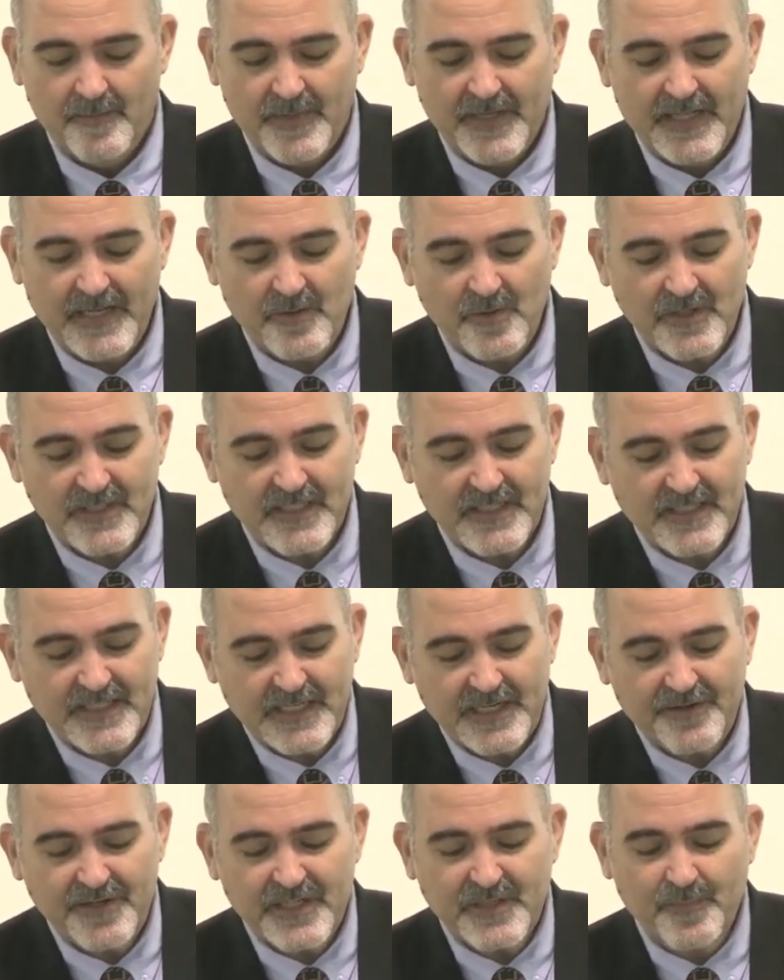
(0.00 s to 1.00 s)
But there was a
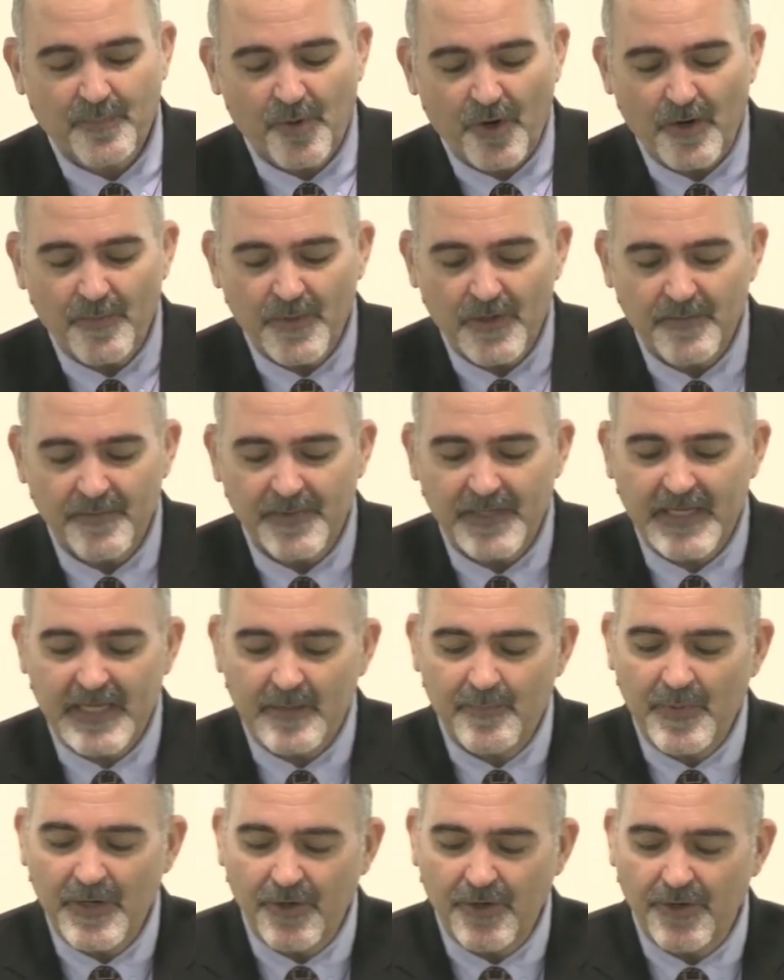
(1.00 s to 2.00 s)
serious problem
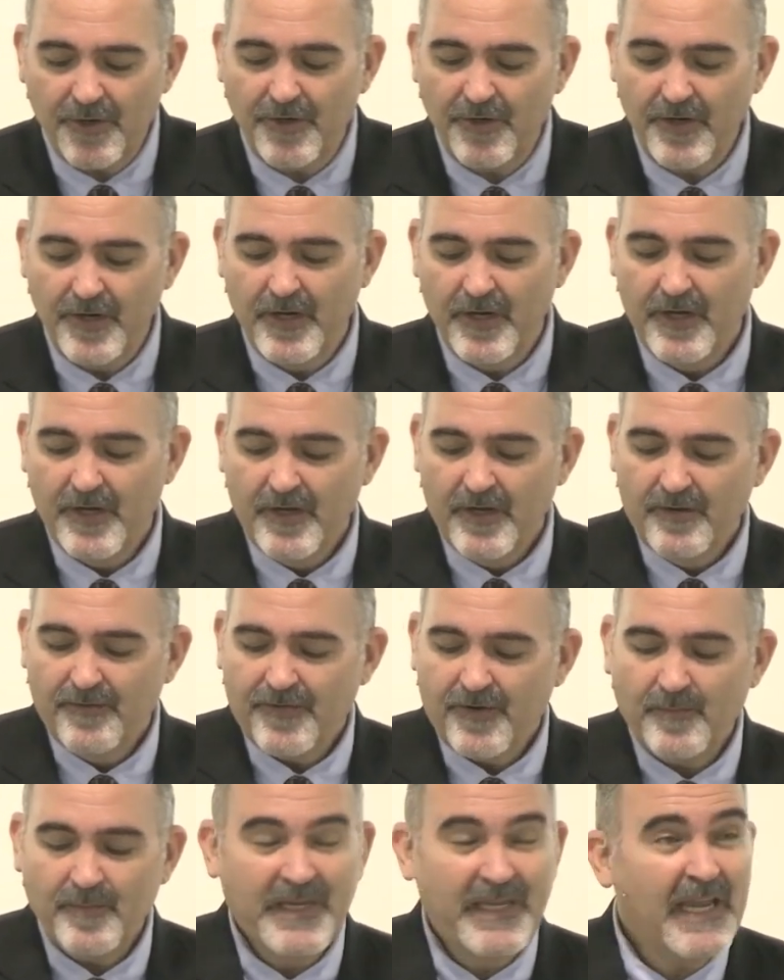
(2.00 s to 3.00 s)
keeping her
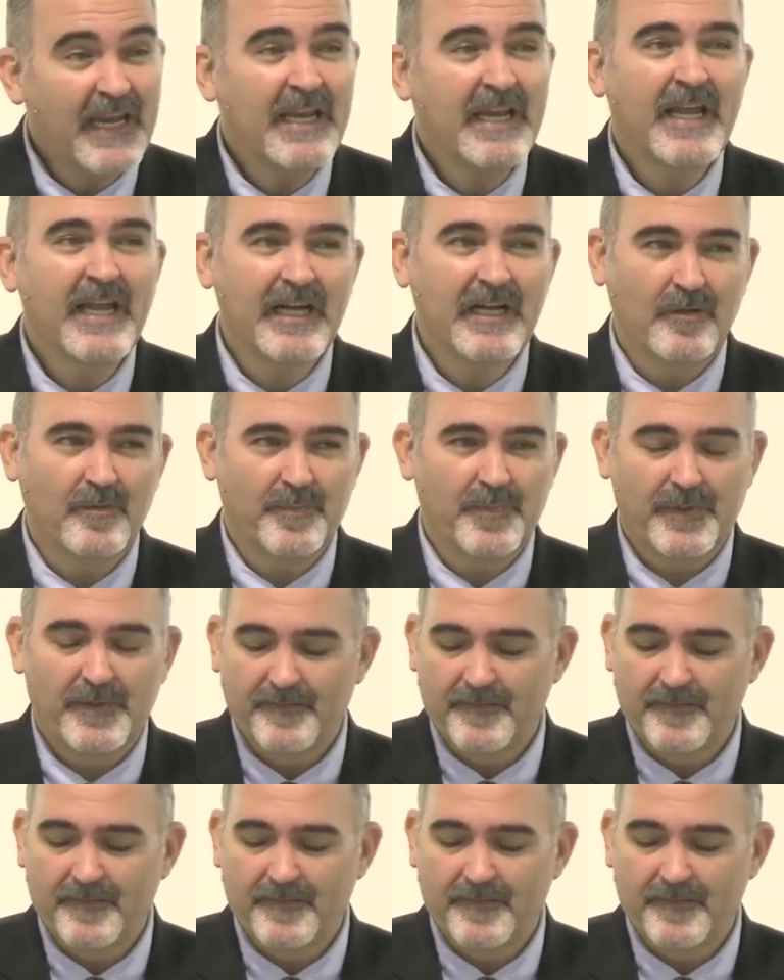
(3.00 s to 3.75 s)
from getting help,